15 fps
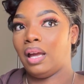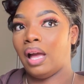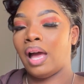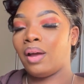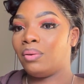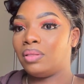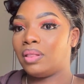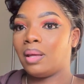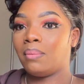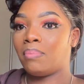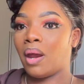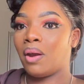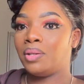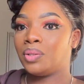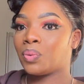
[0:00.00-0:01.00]
I don't think
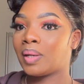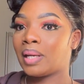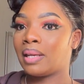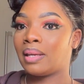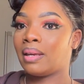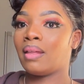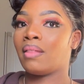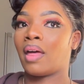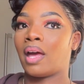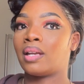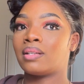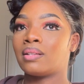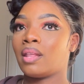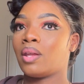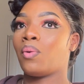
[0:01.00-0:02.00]
parents want to hear
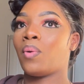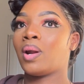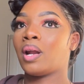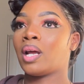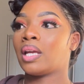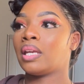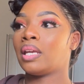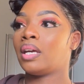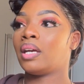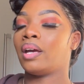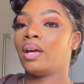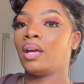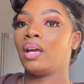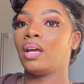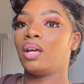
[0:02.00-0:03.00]
that. They don't want to
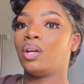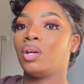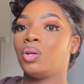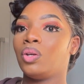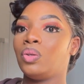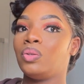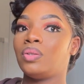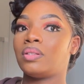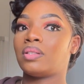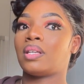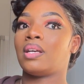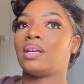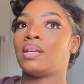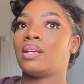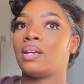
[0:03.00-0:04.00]
hear you
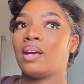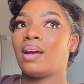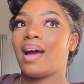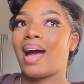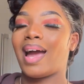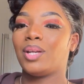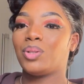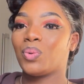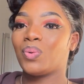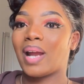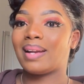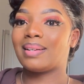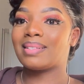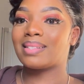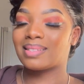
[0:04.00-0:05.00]
say, I don't
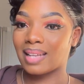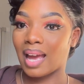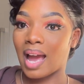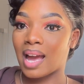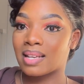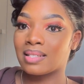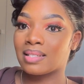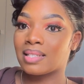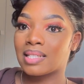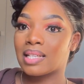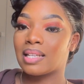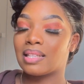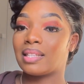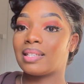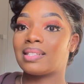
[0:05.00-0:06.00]
understand
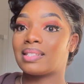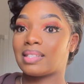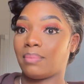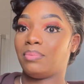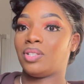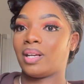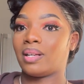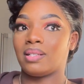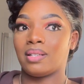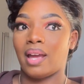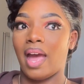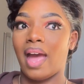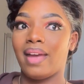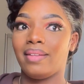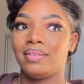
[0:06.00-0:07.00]
the subject.
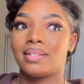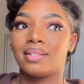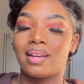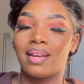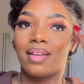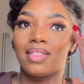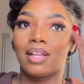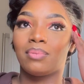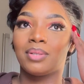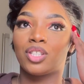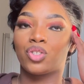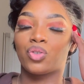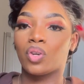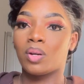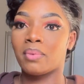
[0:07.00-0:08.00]
And they'll be
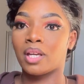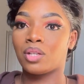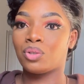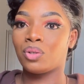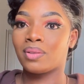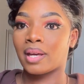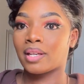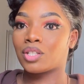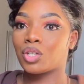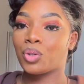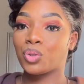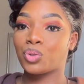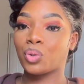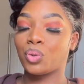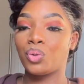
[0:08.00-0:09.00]
screaming at you that,
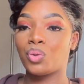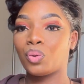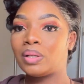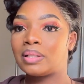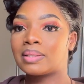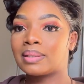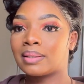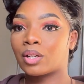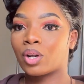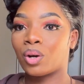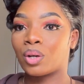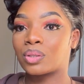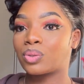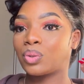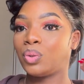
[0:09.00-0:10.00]
so you don't listen in
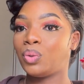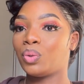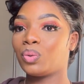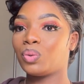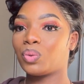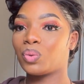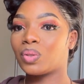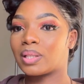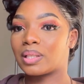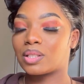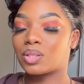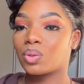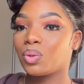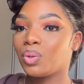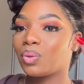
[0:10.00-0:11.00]
class, so you don't do this,
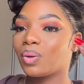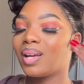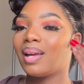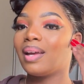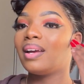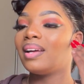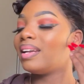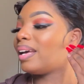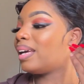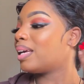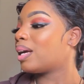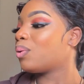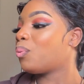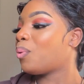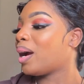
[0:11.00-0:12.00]
so you don't.
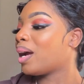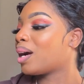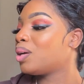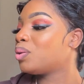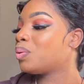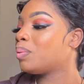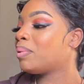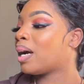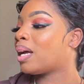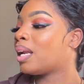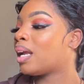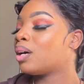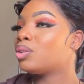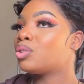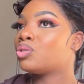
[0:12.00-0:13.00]
Like, why can't we be
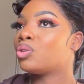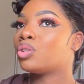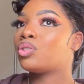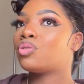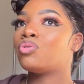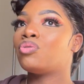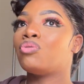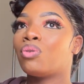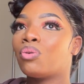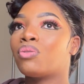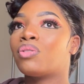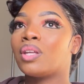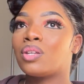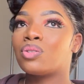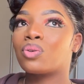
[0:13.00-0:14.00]
allowed not to know
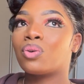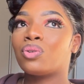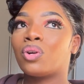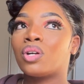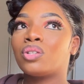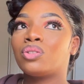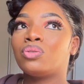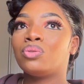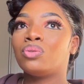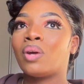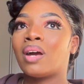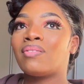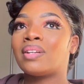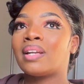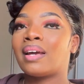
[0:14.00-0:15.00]
things, or not to
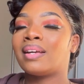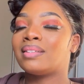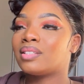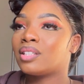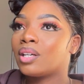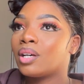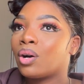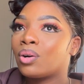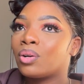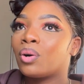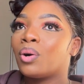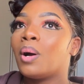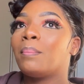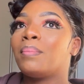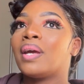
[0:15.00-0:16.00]
have an idea, or
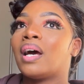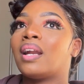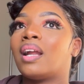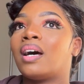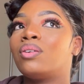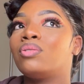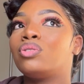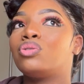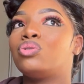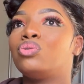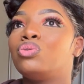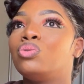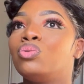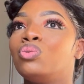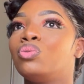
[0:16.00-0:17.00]
be allowed
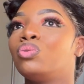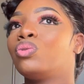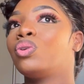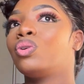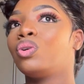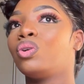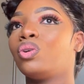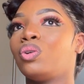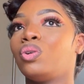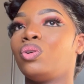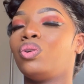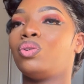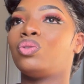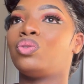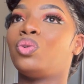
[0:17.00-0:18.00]
to
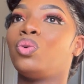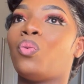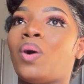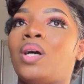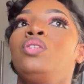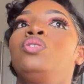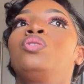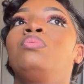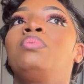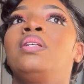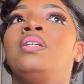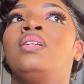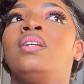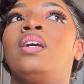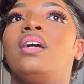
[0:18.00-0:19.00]
want to
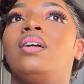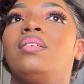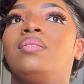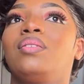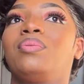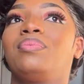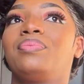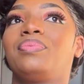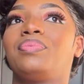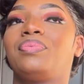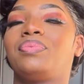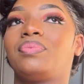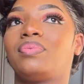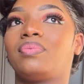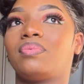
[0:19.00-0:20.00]
be
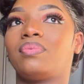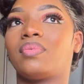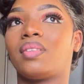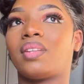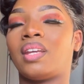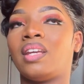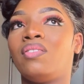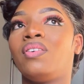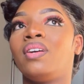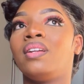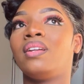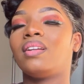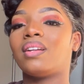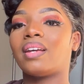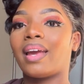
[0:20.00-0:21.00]

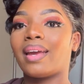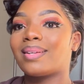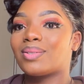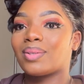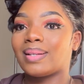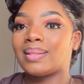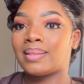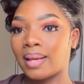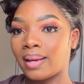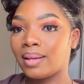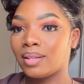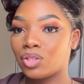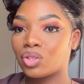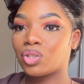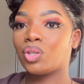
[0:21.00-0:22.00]
given extra
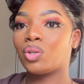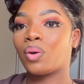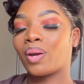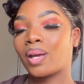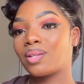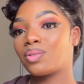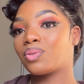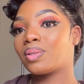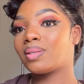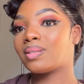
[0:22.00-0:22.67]
attention or extra